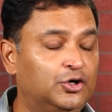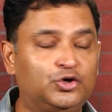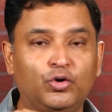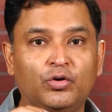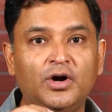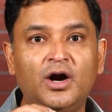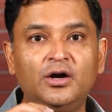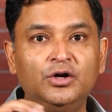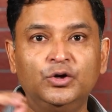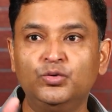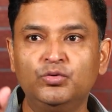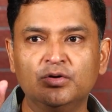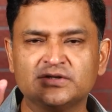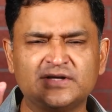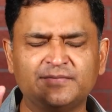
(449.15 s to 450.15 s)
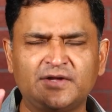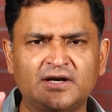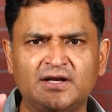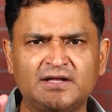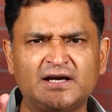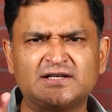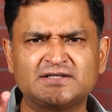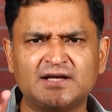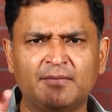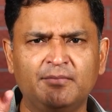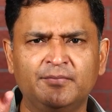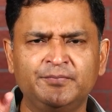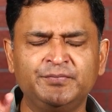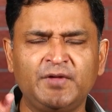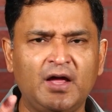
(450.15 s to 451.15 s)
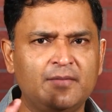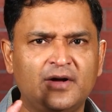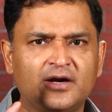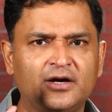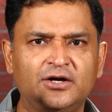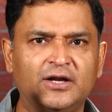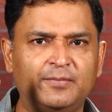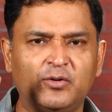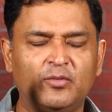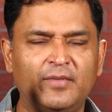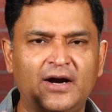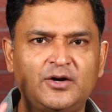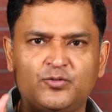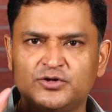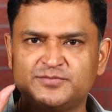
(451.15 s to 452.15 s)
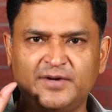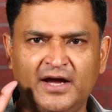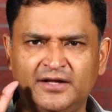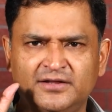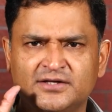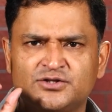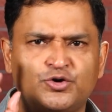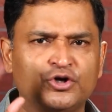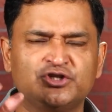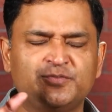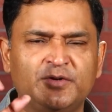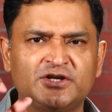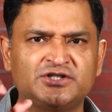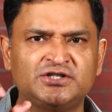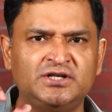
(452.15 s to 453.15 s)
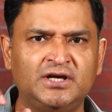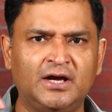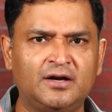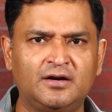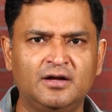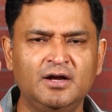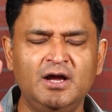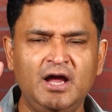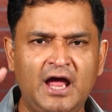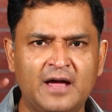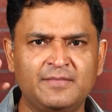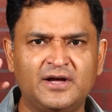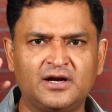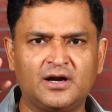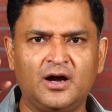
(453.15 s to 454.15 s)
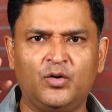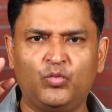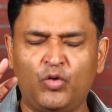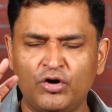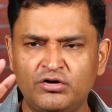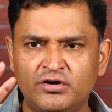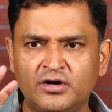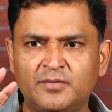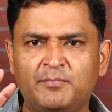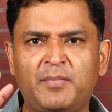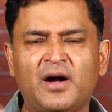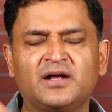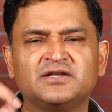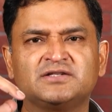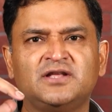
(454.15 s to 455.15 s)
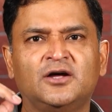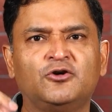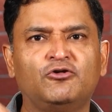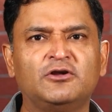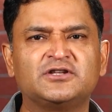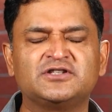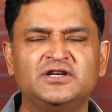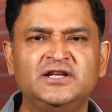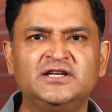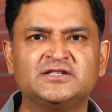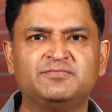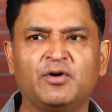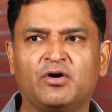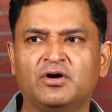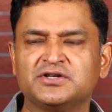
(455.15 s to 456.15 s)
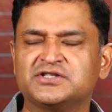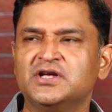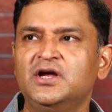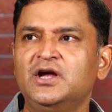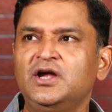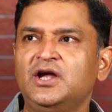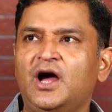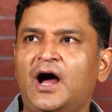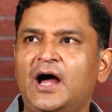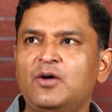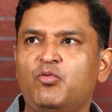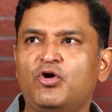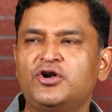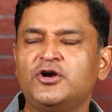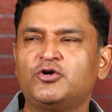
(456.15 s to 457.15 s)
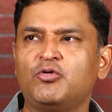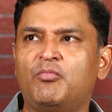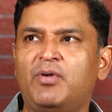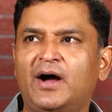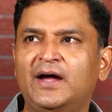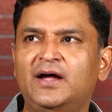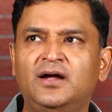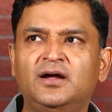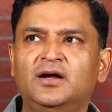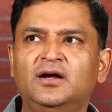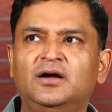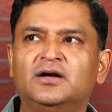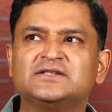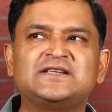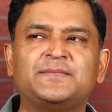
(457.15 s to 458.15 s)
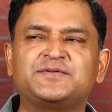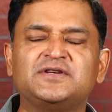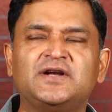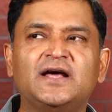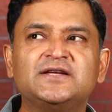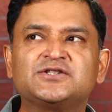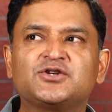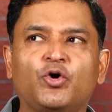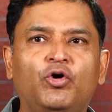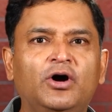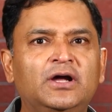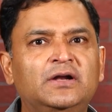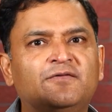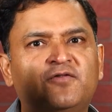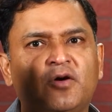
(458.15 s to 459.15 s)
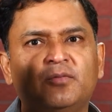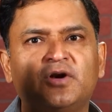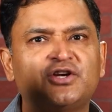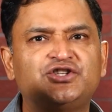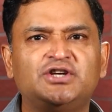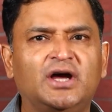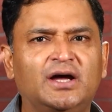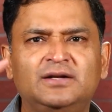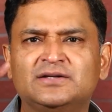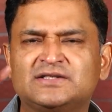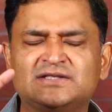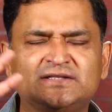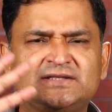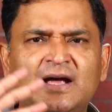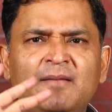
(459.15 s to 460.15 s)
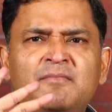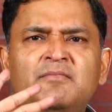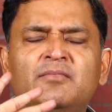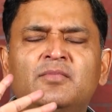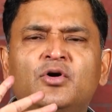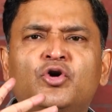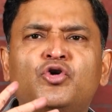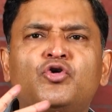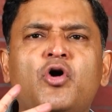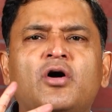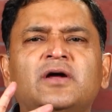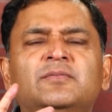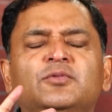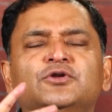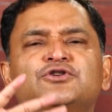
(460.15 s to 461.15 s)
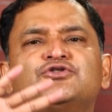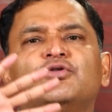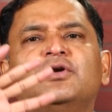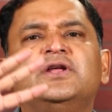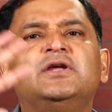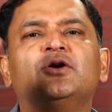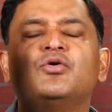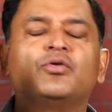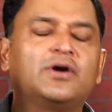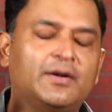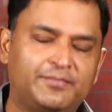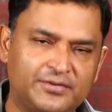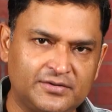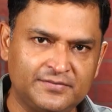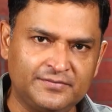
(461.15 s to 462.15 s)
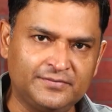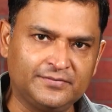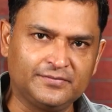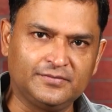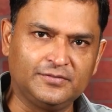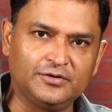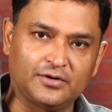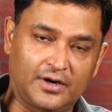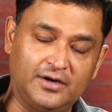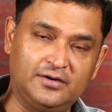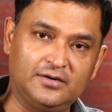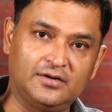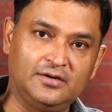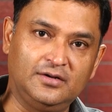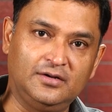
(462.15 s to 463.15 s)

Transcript: Donald Lu or something like that, some American diplomat was behind this conspiracy, and America wanted Pakistan on its knees because I wanted to buy subsidized oil from Russia, and some cock and bull story he cooked up, right?